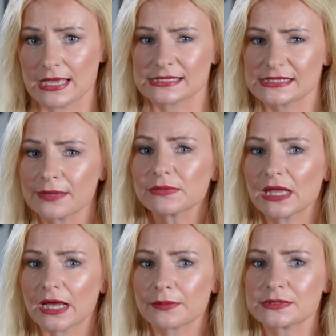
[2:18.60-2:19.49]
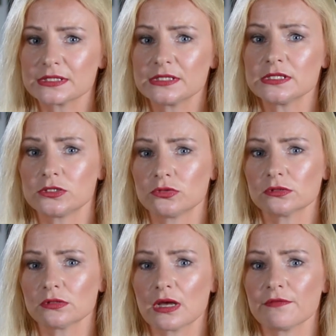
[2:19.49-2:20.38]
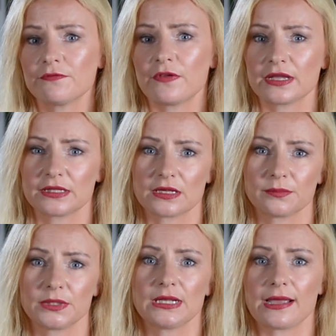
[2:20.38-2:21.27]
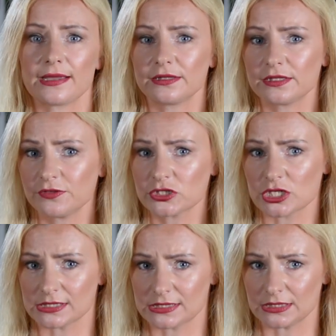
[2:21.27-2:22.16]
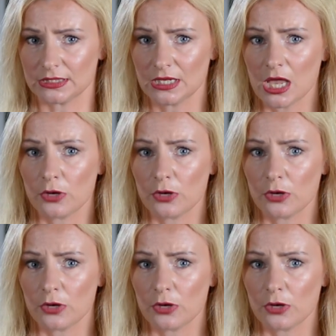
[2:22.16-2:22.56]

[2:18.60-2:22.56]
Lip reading: Sometimes it is due to a vitamin A deficiency,